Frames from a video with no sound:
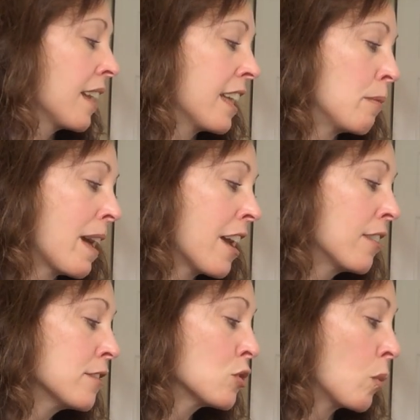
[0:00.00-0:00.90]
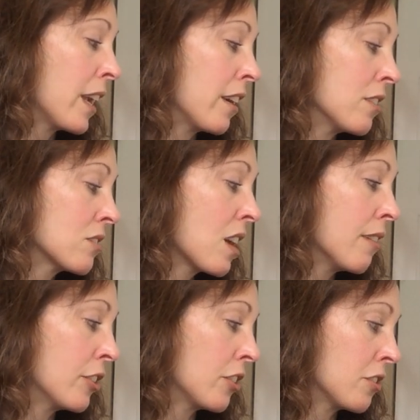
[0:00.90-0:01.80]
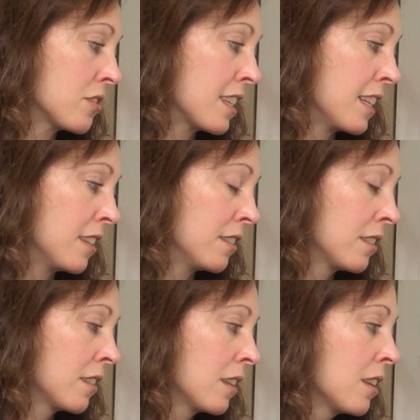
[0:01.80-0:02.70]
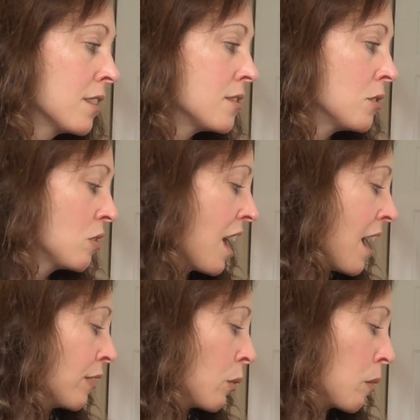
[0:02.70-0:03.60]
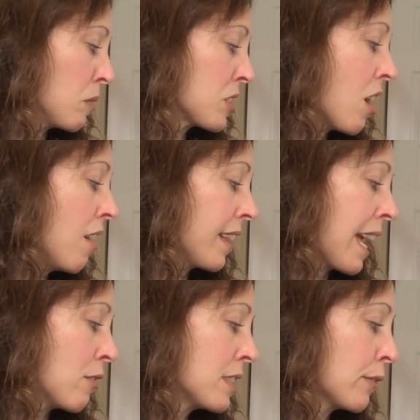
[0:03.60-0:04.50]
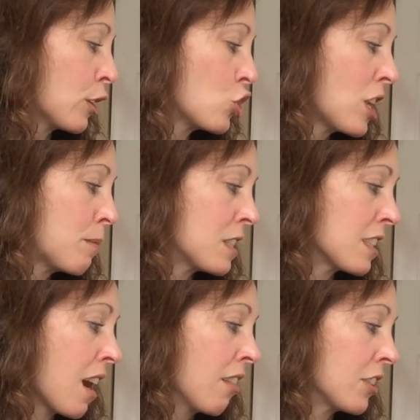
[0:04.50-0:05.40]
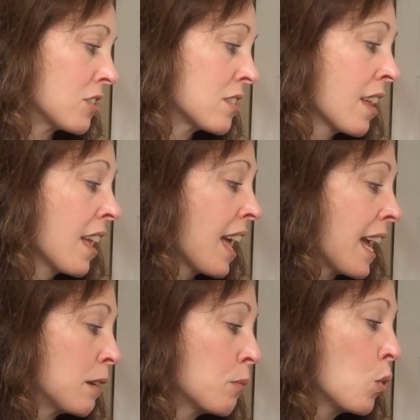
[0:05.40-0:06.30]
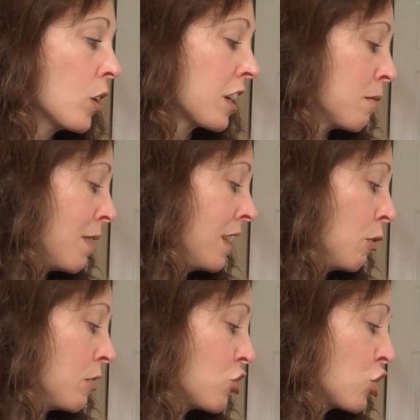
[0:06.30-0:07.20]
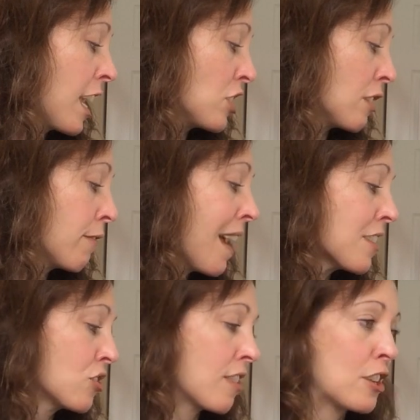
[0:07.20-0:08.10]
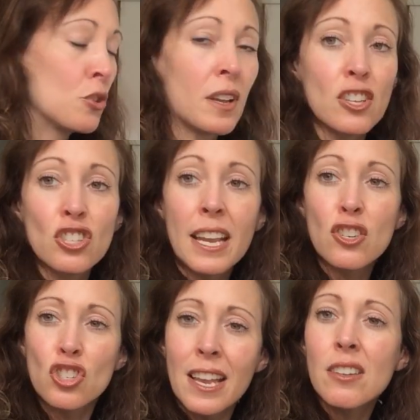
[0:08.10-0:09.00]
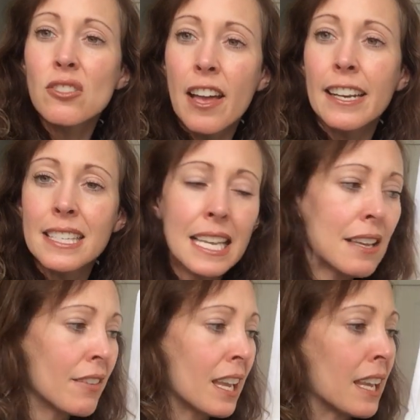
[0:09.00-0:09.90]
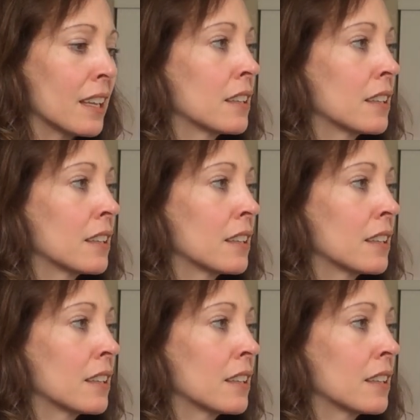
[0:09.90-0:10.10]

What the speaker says: and a pattern of squares covered her skin. Soon everyone was calling out different shapes and colors, and poor Camilla was changing faster than you can change channels on TV.